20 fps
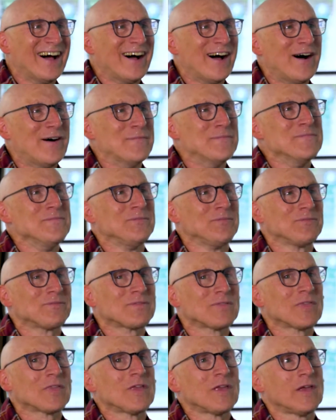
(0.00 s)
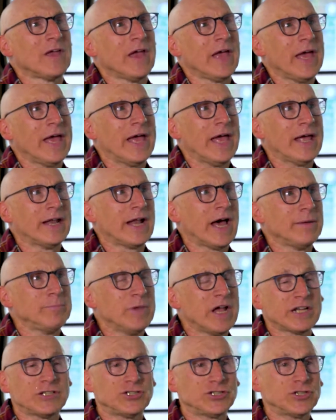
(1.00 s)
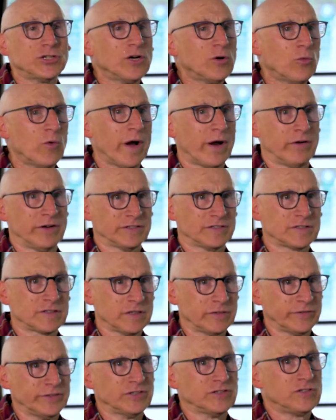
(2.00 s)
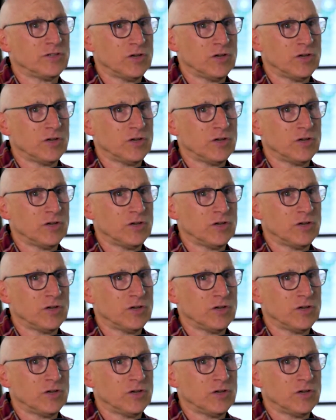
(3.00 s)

And I'm not sure where it's going